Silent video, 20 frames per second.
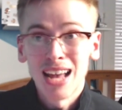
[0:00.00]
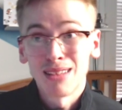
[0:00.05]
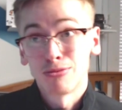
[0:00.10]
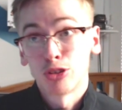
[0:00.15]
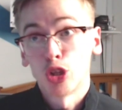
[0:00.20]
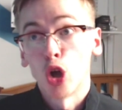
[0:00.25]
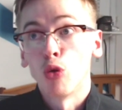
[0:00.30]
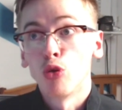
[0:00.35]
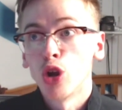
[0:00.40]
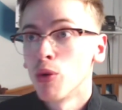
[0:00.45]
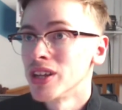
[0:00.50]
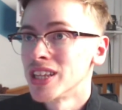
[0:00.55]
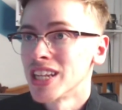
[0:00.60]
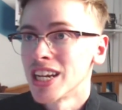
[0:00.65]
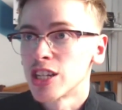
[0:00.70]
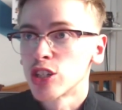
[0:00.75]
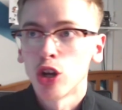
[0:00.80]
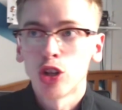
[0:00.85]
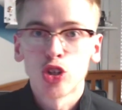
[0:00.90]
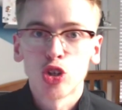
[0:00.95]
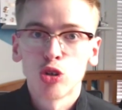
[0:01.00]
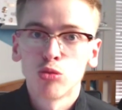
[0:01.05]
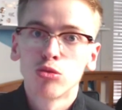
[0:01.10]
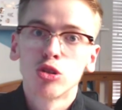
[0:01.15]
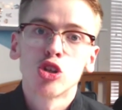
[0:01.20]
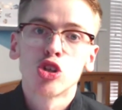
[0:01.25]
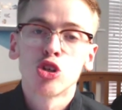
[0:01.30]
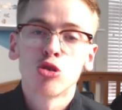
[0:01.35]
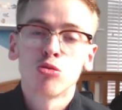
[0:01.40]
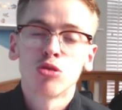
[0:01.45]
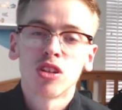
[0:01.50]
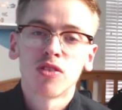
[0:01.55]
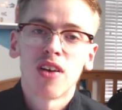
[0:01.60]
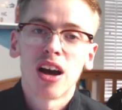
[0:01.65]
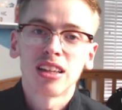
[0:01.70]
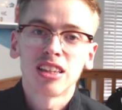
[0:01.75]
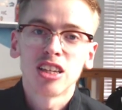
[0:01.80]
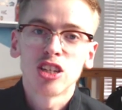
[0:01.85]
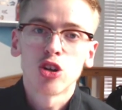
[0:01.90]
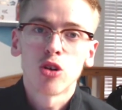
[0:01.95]
Don't know whether it's got something to do with the
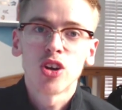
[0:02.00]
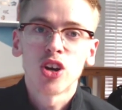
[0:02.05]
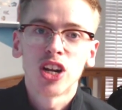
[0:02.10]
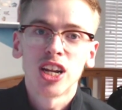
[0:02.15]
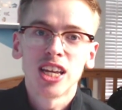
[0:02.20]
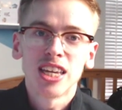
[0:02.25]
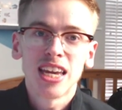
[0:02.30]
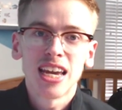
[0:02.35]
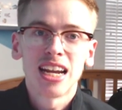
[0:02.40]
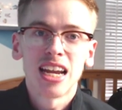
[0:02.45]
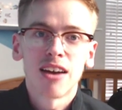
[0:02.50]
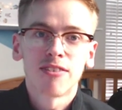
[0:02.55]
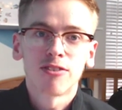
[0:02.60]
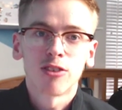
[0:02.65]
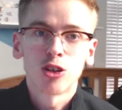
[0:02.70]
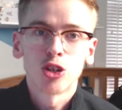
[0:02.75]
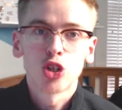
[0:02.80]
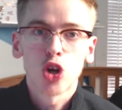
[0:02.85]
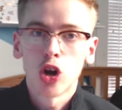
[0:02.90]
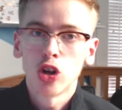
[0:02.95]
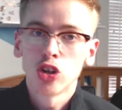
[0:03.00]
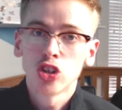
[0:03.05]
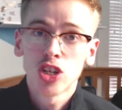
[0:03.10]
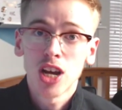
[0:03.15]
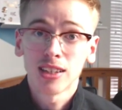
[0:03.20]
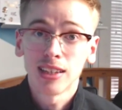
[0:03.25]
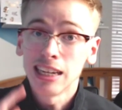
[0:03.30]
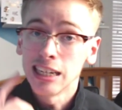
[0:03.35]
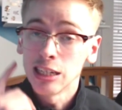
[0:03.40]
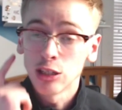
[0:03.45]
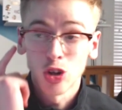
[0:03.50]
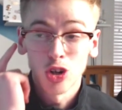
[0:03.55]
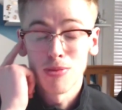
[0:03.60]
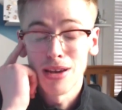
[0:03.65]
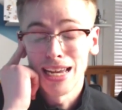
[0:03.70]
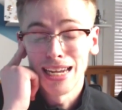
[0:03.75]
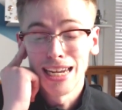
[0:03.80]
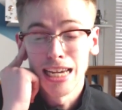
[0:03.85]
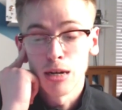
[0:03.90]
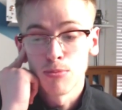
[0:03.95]
fact he's only got a year left on his contract and he's going to be
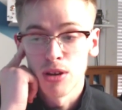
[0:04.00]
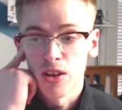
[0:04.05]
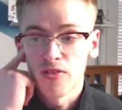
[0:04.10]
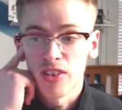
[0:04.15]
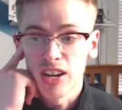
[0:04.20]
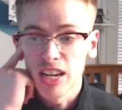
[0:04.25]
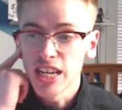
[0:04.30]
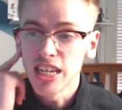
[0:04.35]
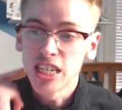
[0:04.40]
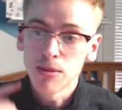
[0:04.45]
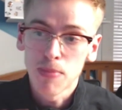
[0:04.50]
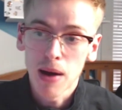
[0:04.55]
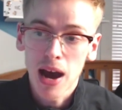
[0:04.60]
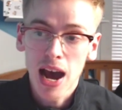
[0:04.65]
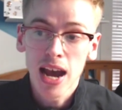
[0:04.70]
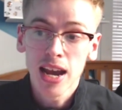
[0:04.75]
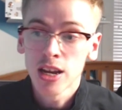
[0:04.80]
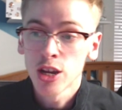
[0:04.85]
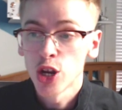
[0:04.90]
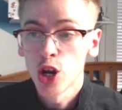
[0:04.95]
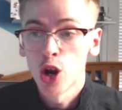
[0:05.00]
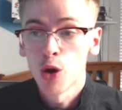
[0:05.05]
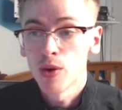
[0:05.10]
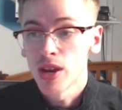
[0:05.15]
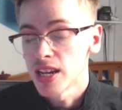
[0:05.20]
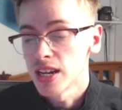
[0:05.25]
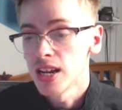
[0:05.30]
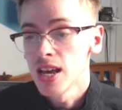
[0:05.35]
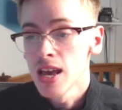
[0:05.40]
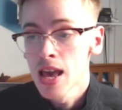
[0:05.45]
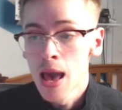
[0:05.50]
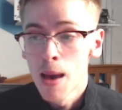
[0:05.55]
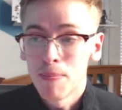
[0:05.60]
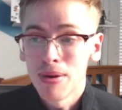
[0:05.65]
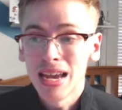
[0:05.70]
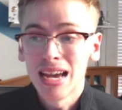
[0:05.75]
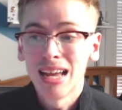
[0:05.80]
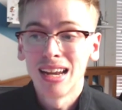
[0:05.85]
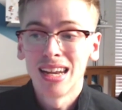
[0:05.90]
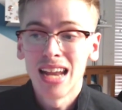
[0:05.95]
a little bit of an easy buy, and, you know, he can
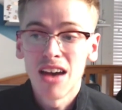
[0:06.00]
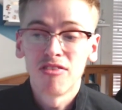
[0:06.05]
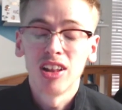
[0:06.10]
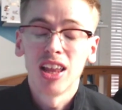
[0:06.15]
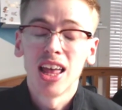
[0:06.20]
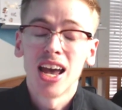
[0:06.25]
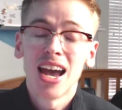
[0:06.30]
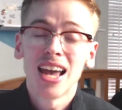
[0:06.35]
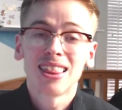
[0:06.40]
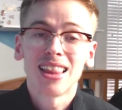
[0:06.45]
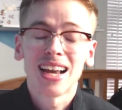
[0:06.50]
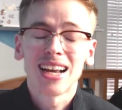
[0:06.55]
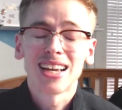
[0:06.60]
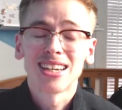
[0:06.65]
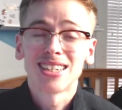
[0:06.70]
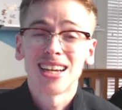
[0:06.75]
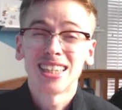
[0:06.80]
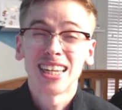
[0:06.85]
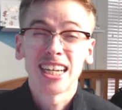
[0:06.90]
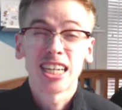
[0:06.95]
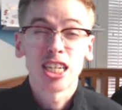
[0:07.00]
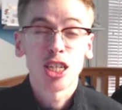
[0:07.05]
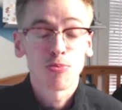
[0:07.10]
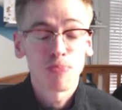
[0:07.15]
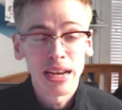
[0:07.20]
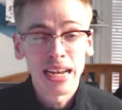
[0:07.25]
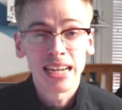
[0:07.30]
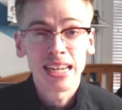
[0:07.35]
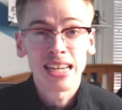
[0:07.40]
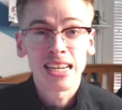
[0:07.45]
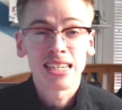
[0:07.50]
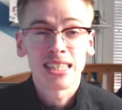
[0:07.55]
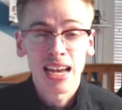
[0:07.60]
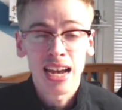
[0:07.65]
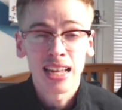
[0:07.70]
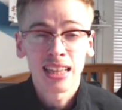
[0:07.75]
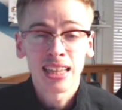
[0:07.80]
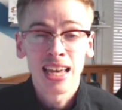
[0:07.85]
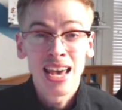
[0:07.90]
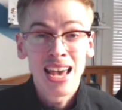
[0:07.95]
be a level head, like I said, an experienced
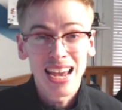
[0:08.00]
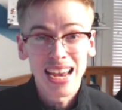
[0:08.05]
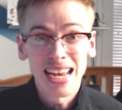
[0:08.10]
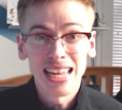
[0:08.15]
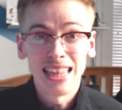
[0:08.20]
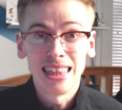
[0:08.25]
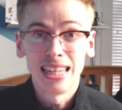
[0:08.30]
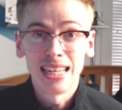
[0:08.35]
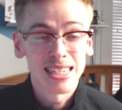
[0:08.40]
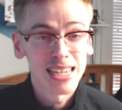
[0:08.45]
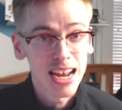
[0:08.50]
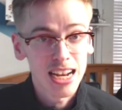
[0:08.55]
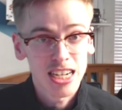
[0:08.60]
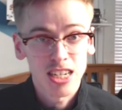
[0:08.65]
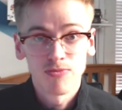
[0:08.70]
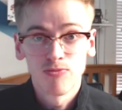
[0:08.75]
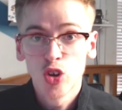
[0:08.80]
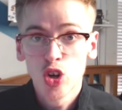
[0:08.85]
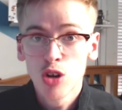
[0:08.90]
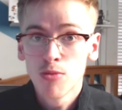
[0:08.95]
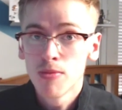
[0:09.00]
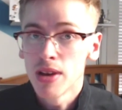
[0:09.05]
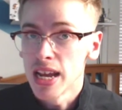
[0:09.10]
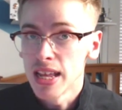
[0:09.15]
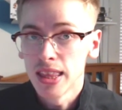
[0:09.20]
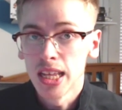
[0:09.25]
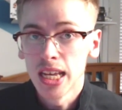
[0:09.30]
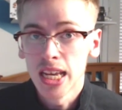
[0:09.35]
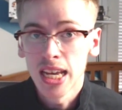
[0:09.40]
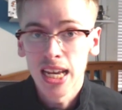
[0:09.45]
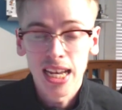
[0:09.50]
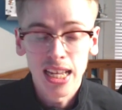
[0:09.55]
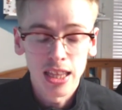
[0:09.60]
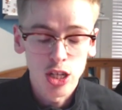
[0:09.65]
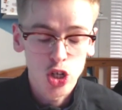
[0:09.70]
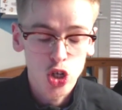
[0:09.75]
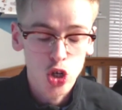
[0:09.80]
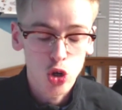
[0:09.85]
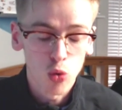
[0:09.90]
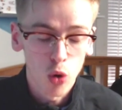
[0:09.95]
head in the dressing room, in the
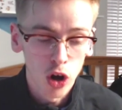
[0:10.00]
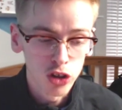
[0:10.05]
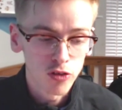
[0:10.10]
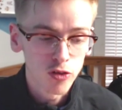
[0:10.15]
squad,